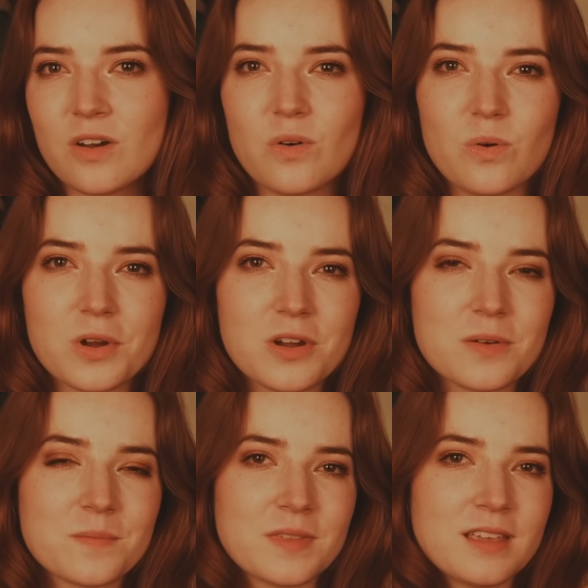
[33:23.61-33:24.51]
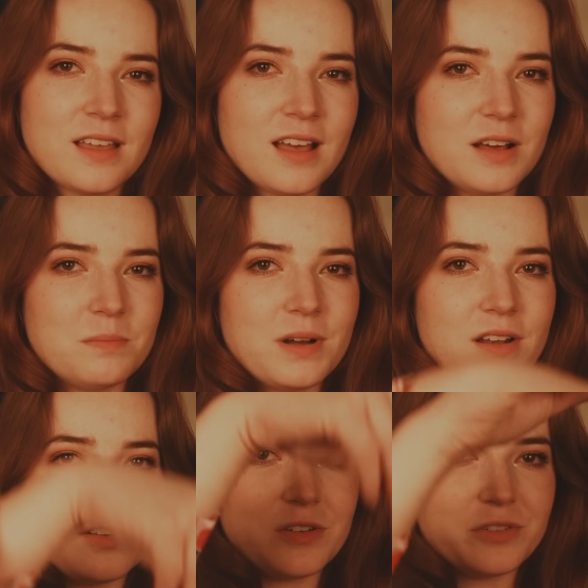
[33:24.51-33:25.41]
Or a
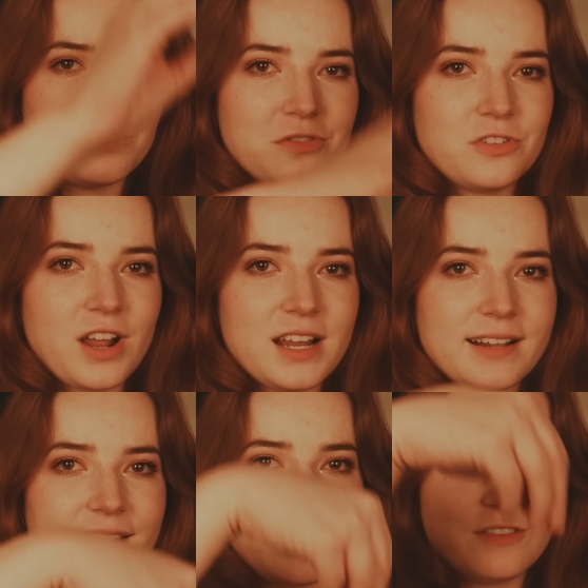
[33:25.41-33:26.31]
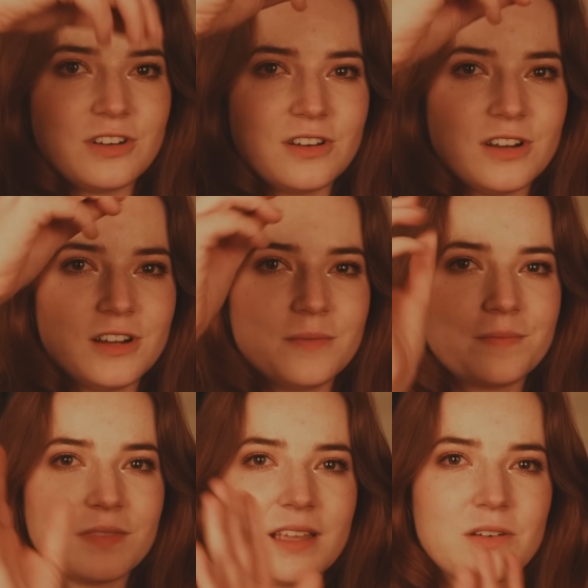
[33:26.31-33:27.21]
bundle of dried lavender
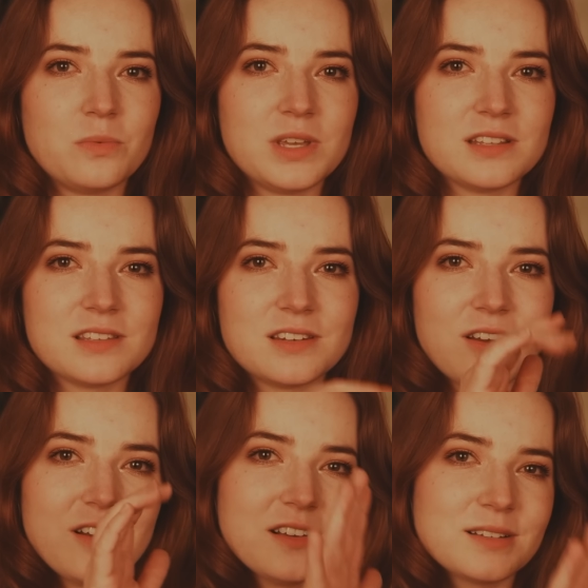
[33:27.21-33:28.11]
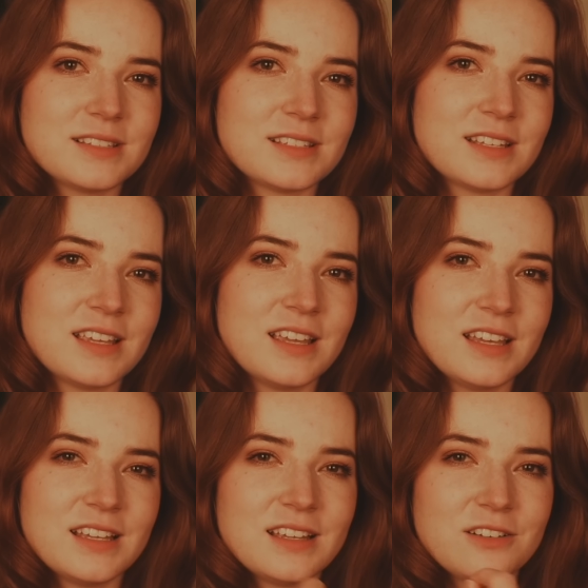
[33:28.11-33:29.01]
and wheat stalks,
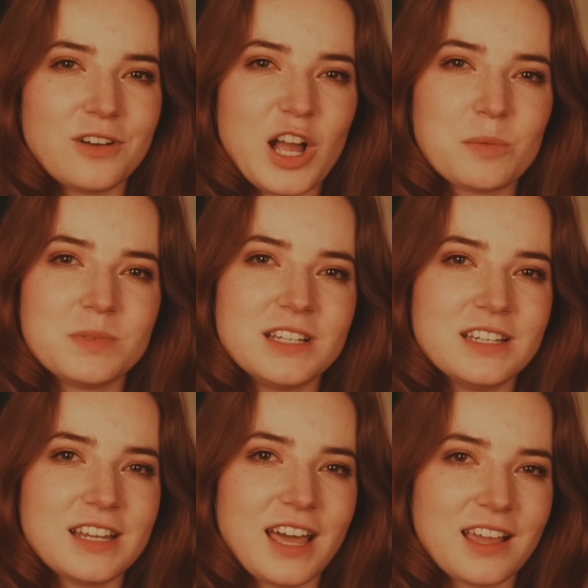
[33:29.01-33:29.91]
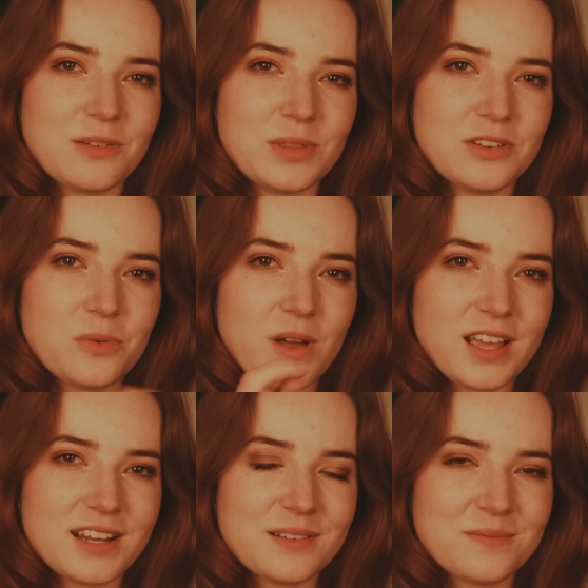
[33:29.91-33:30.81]
wrapped and tied with
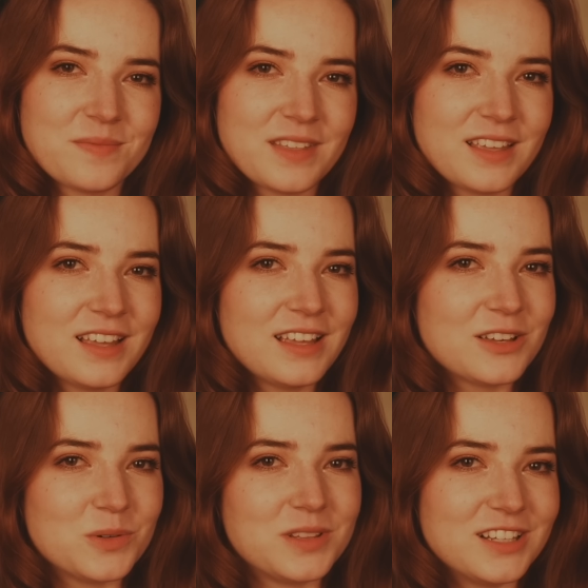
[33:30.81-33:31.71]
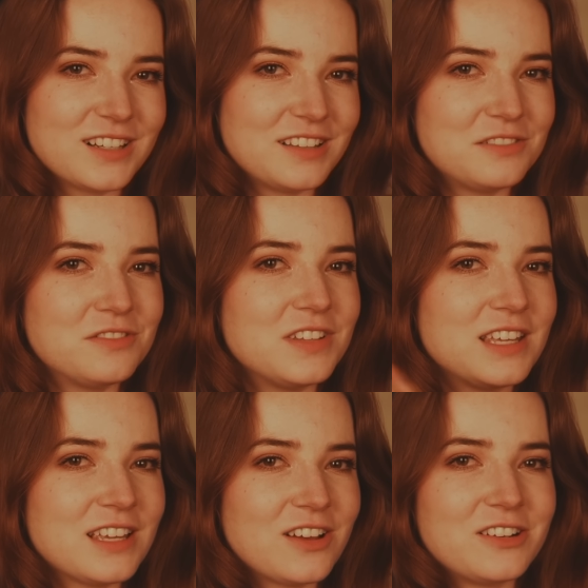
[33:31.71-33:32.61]
twine, would look
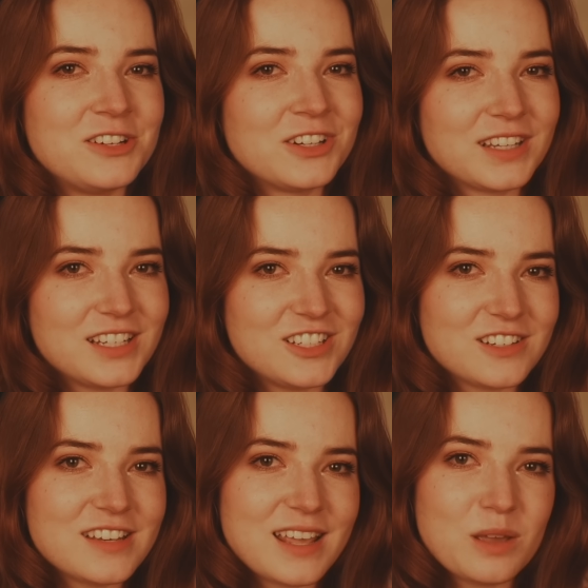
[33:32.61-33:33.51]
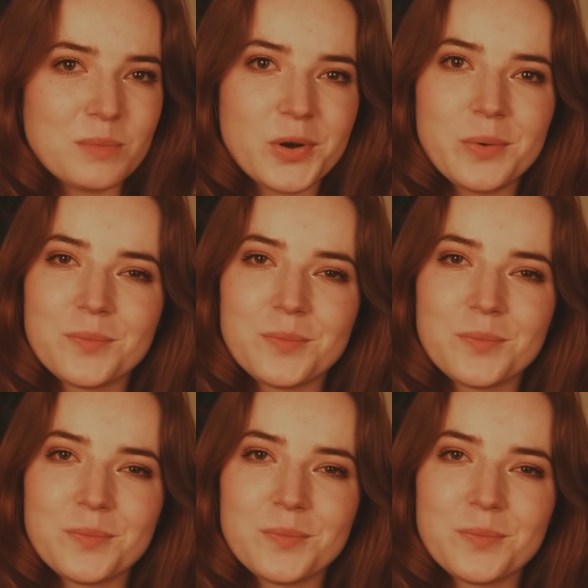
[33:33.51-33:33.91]
lovely on your kitchen table.